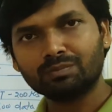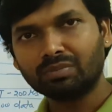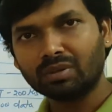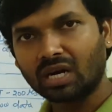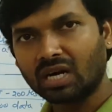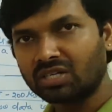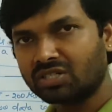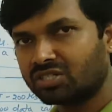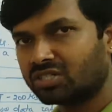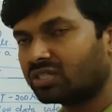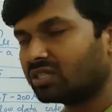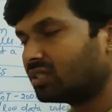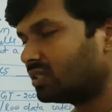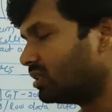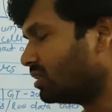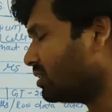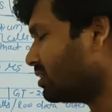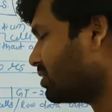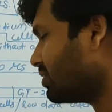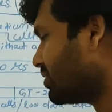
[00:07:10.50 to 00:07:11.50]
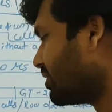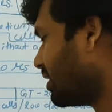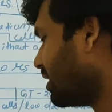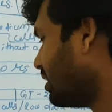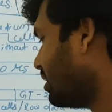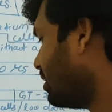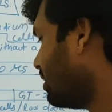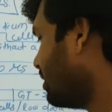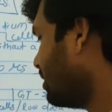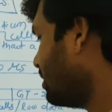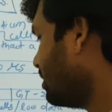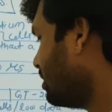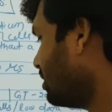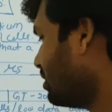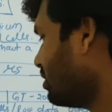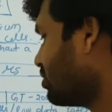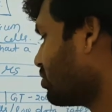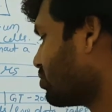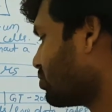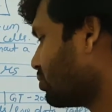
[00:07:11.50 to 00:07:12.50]
part in detail.
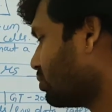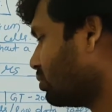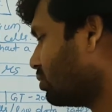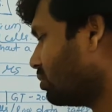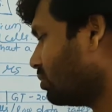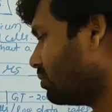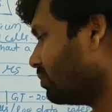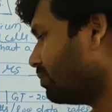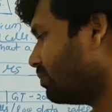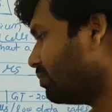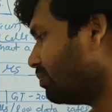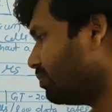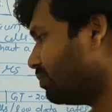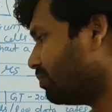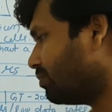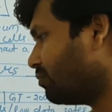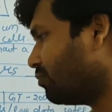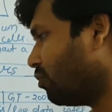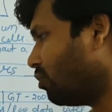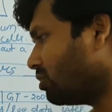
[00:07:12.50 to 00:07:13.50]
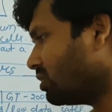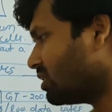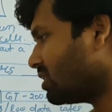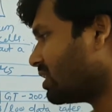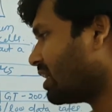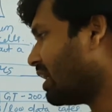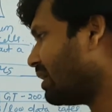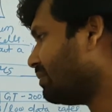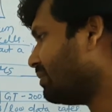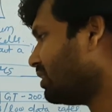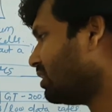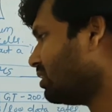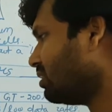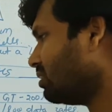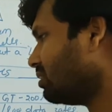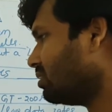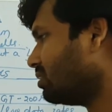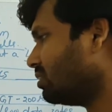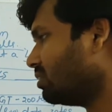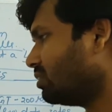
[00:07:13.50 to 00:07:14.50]
So for the
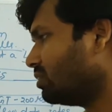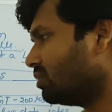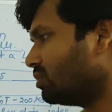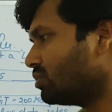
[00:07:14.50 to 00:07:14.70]
timing,